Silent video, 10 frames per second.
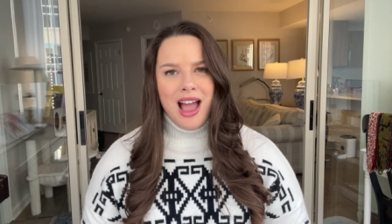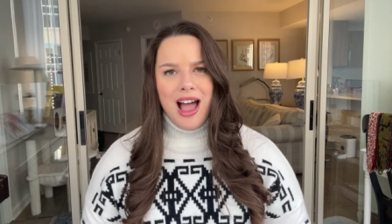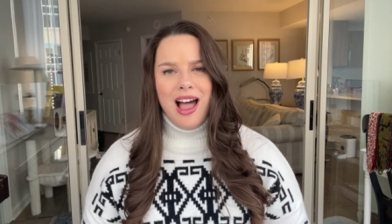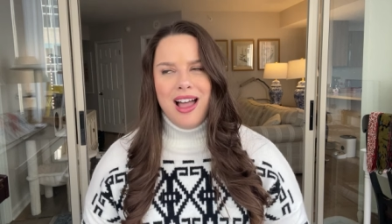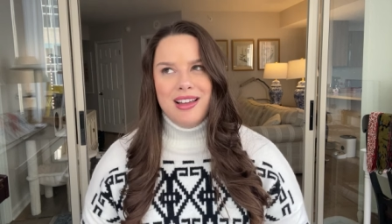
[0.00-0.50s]

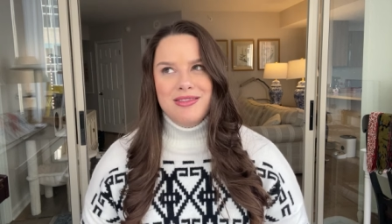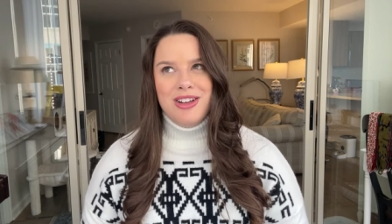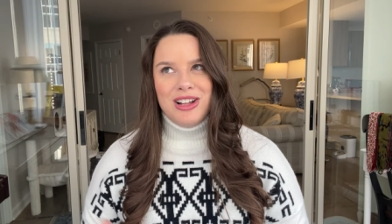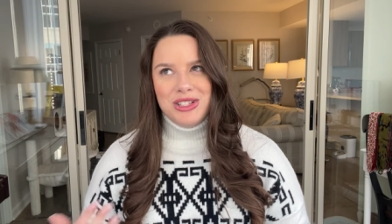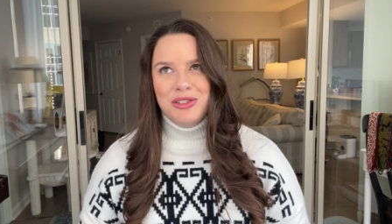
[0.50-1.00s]
uh,
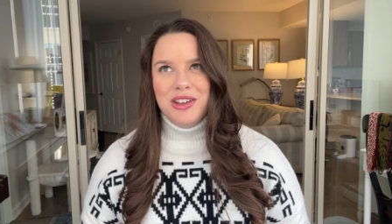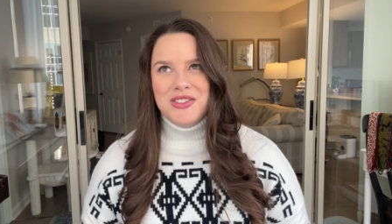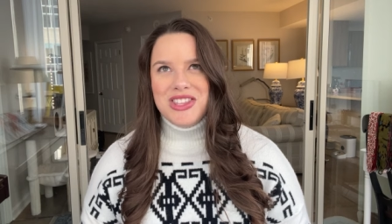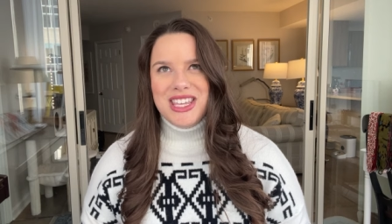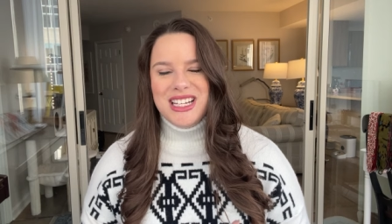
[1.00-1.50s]
not so
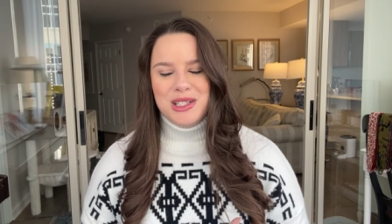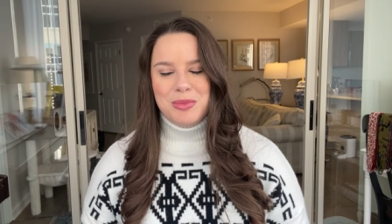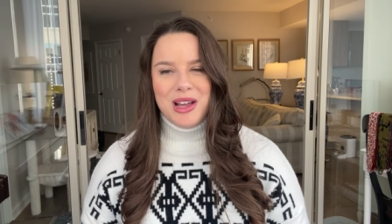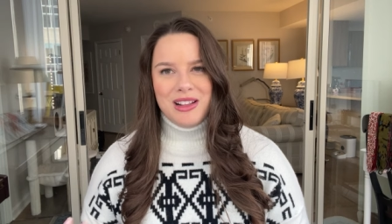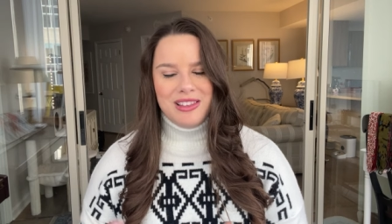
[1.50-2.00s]
favorite things,
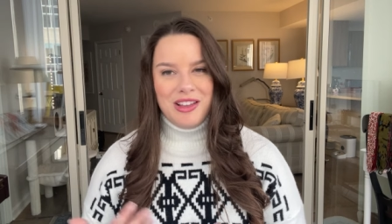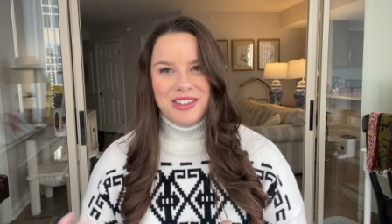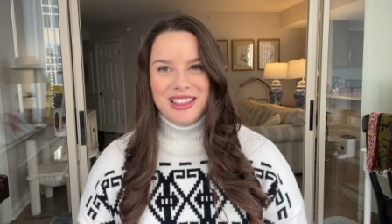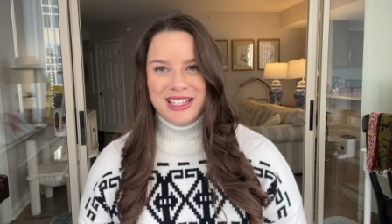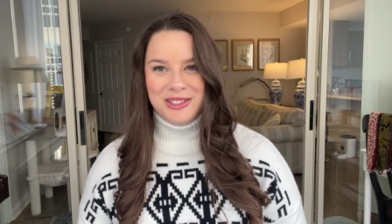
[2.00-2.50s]
but
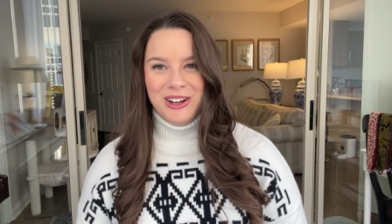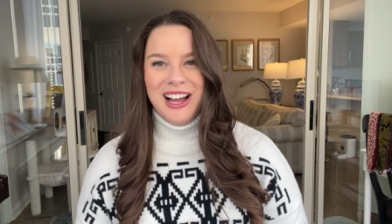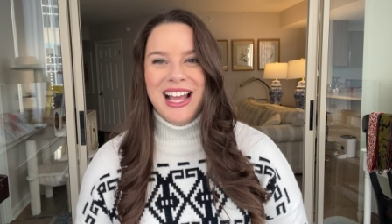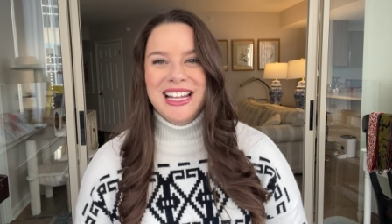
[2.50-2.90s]
loving this one.